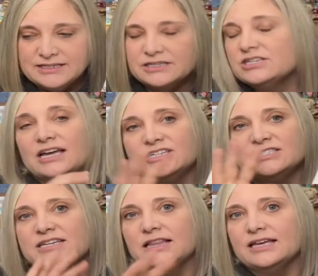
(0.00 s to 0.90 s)
just
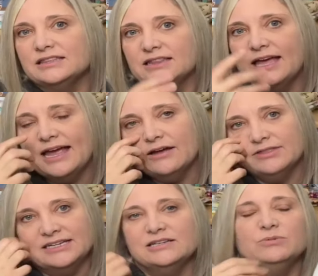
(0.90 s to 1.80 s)
didn't like the layout
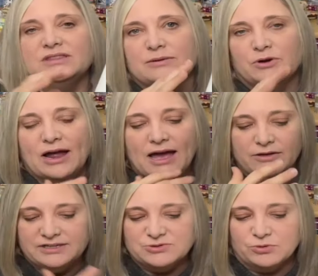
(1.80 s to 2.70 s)
they did with them or how
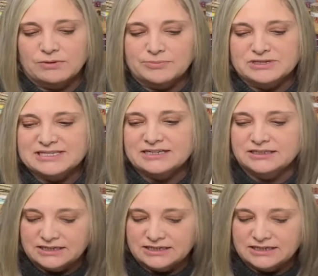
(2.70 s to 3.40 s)
these were represented,